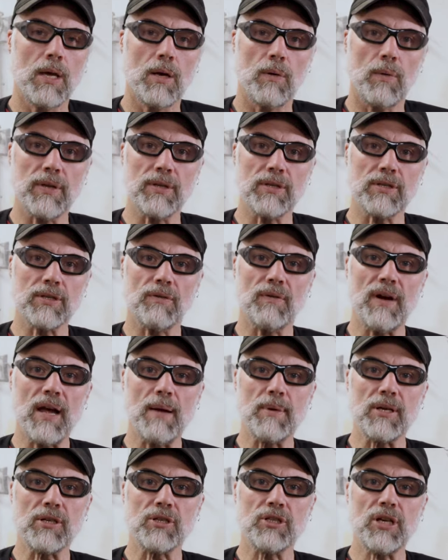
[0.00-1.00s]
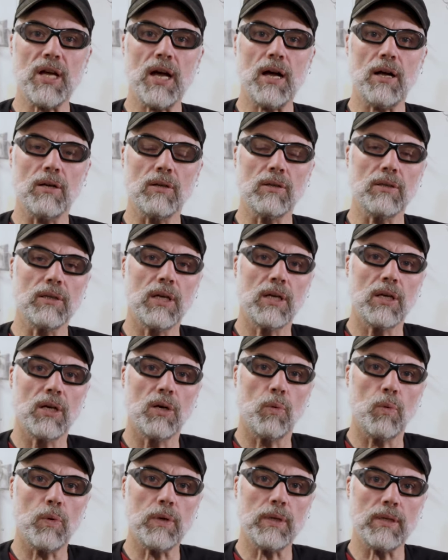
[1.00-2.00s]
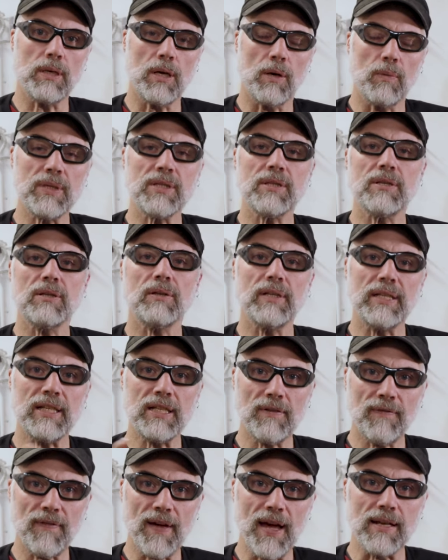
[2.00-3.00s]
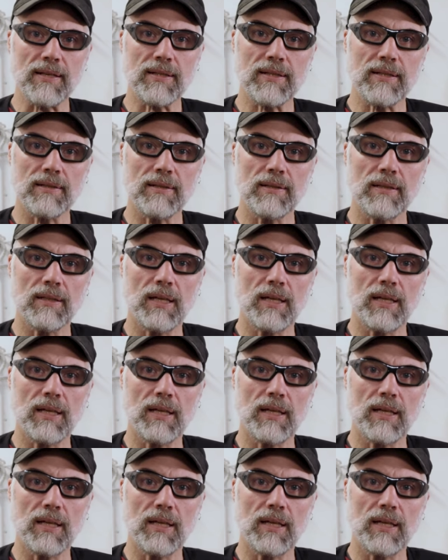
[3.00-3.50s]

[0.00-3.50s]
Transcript: With a ceramic shell, we, you know, we still need to vent.